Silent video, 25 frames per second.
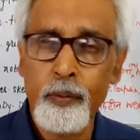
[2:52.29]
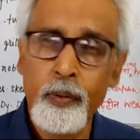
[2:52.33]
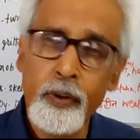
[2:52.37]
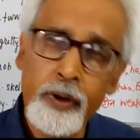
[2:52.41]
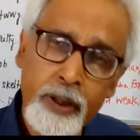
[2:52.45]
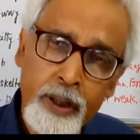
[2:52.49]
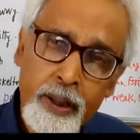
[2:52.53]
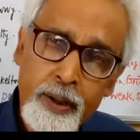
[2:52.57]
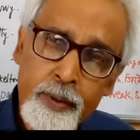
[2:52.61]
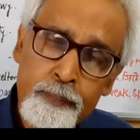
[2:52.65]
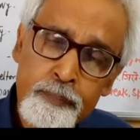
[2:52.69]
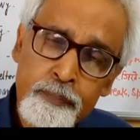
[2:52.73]

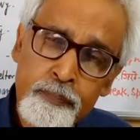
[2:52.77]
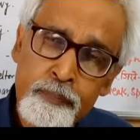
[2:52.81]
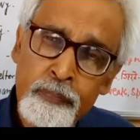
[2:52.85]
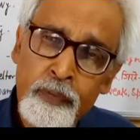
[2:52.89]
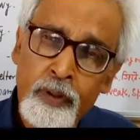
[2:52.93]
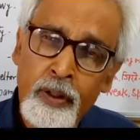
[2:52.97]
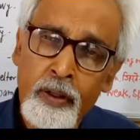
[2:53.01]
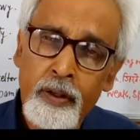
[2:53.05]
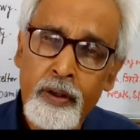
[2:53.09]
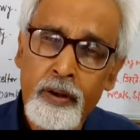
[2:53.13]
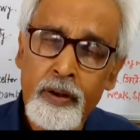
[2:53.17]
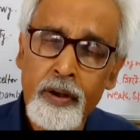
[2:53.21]
Okay?
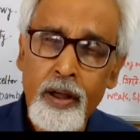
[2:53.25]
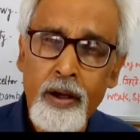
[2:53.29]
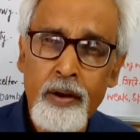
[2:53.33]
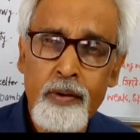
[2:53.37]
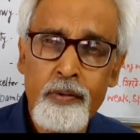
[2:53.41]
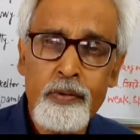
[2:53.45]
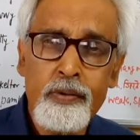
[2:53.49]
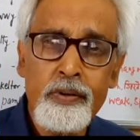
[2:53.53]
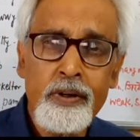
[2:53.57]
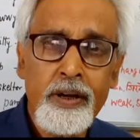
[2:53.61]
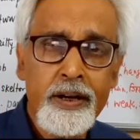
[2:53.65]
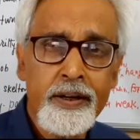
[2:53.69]
Now
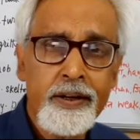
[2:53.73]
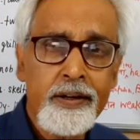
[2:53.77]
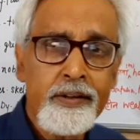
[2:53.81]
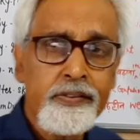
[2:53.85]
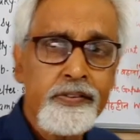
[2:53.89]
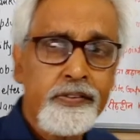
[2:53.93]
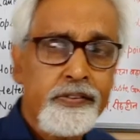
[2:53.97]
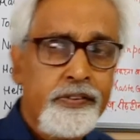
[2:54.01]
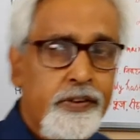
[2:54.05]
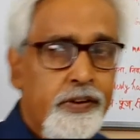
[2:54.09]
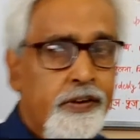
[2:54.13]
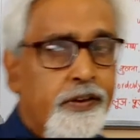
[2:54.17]
let us
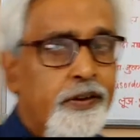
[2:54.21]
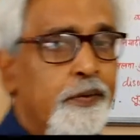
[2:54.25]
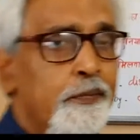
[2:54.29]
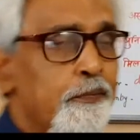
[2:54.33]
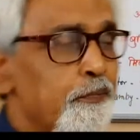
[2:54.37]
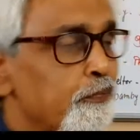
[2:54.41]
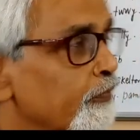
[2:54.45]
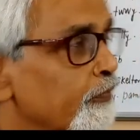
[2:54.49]
see